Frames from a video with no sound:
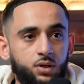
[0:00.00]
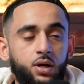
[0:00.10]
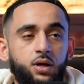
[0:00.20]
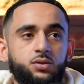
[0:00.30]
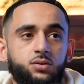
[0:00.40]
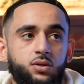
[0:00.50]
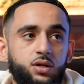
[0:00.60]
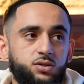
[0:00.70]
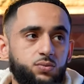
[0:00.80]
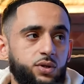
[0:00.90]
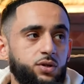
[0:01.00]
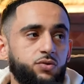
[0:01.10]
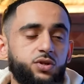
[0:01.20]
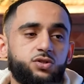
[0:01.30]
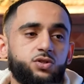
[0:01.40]
Yeah, that's one of
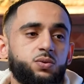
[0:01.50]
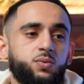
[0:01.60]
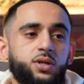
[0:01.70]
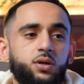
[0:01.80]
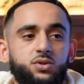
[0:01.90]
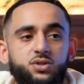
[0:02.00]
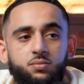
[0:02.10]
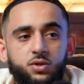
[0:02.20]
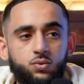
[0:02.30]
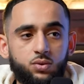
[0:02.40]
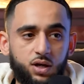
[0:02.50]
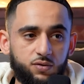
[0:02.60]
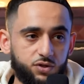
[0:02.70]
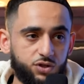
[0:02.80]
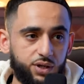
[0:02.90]
the reasons we went there, was to meet all the
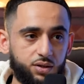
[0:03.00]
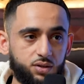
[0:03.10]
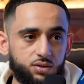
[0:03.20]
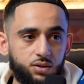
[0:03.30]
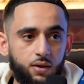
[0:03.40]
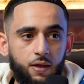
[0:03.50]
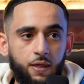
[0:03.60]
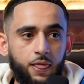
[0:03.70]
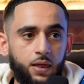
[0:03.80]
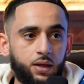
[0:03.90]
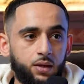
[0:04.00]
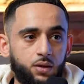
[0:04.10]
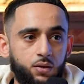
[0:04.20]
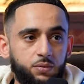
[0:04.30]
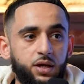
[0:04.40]
other traders.
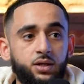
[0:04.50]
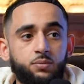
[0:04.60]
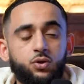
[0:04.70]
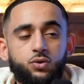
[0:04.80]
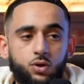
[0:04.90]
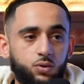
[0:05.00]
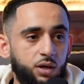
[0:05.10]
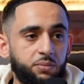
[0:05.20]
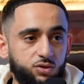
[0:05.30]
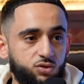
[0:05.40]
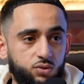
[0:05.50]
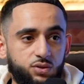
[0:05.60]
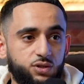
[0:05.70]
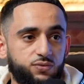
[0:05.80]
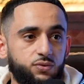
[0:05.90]
Let them know, yo, like, man's doing
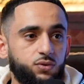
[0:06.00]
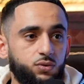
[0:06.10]
this for